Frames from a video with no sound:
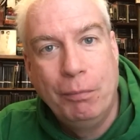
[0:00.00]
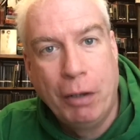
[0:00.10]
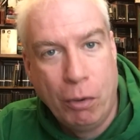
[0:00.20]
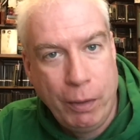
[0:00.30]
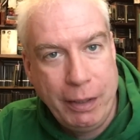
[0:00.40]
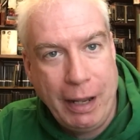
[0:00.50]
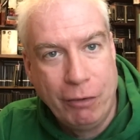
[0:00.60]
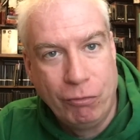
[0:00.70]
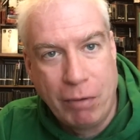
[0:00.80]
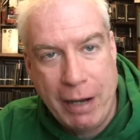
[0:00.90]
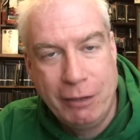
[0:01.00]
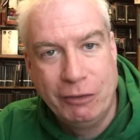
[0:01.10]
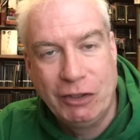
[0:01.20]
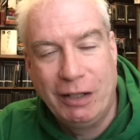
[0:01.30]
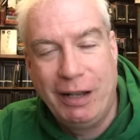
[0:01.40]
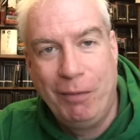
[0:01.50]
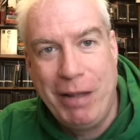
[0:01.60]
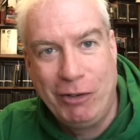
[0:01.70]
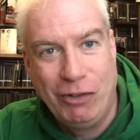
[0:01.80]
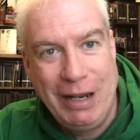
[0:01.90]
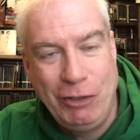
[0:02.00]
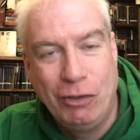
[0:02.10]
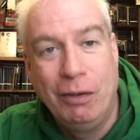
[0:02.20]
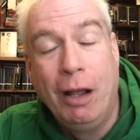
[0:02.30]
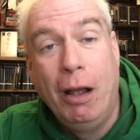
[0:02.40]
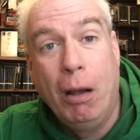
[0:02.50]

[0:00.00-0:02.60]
poet and writer's imagination